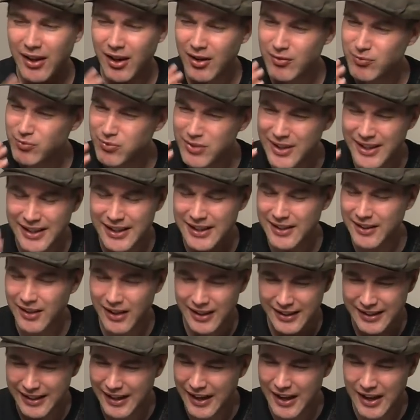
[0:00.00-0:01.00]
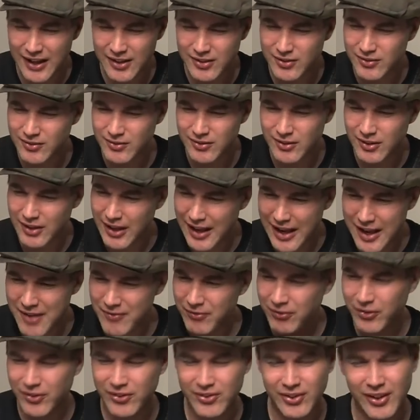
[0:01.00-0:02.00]
I can't
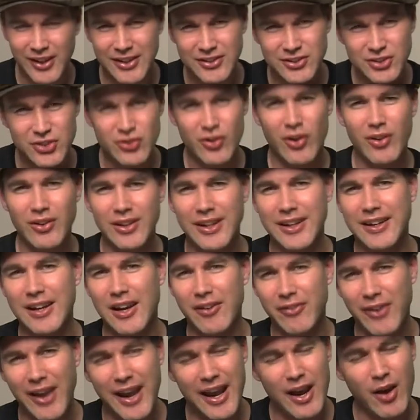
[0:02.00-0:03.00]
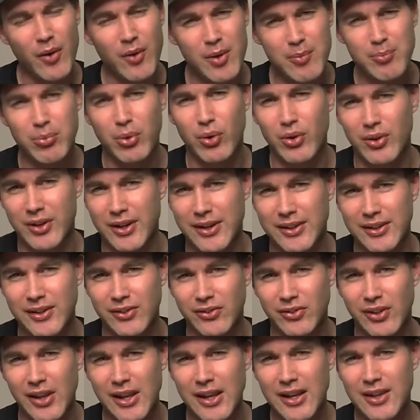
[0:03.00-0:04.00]
emphasize strongly enough how important it
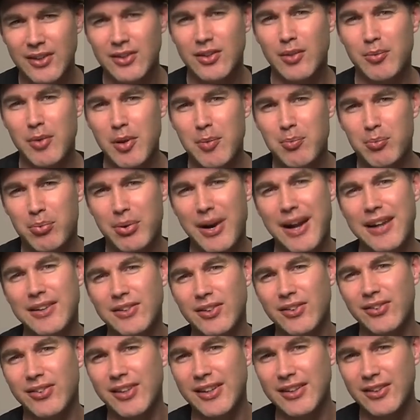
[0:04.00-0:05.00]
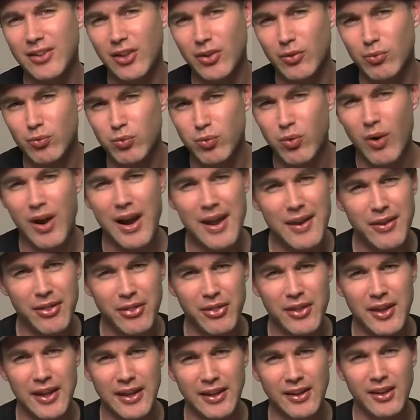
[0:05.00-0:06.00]
is to be practicing the right
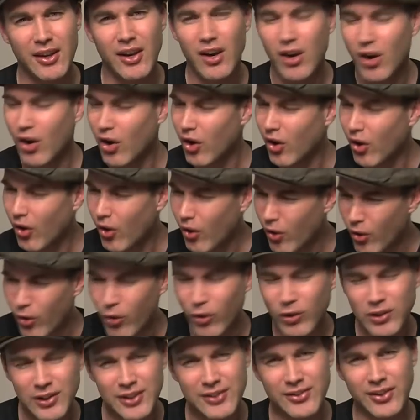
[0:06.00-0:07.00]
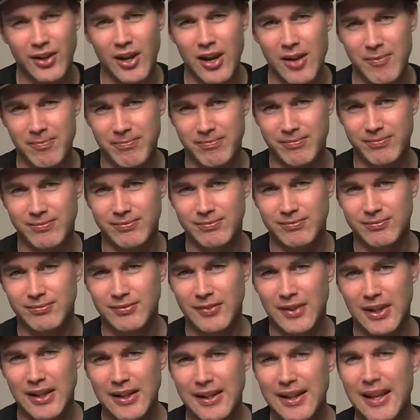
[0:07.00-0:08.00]
thing all the time.
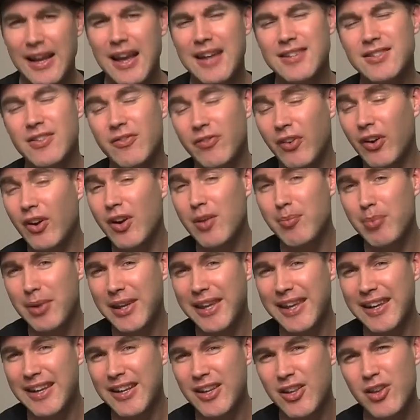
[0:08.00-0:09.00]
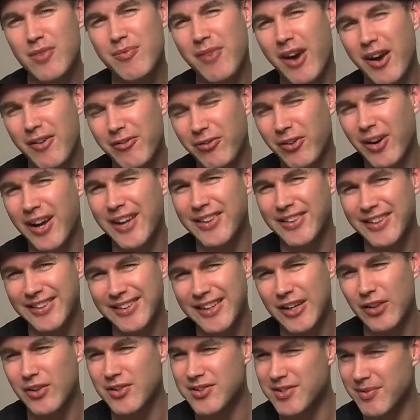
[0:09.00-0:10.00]
As a very beginner, you might find
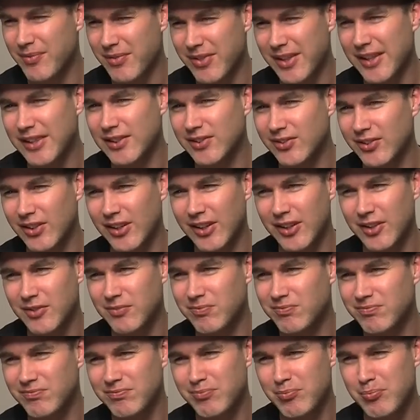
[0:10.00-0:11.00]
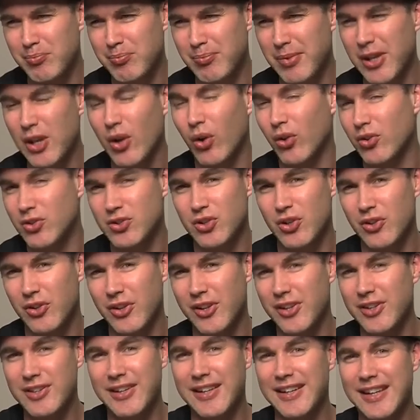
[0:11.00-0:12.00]
that there are some things that are beyond you
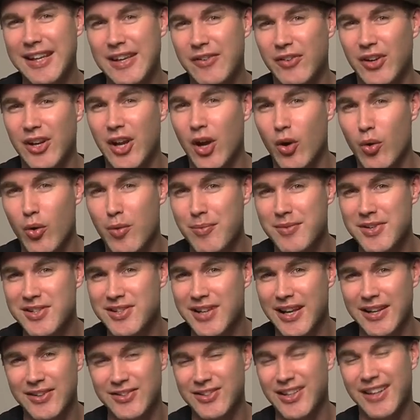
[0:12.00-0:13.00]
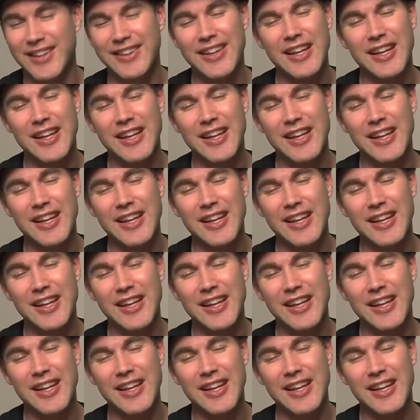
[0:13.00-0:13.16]
that you didn't even know were mistakes yet.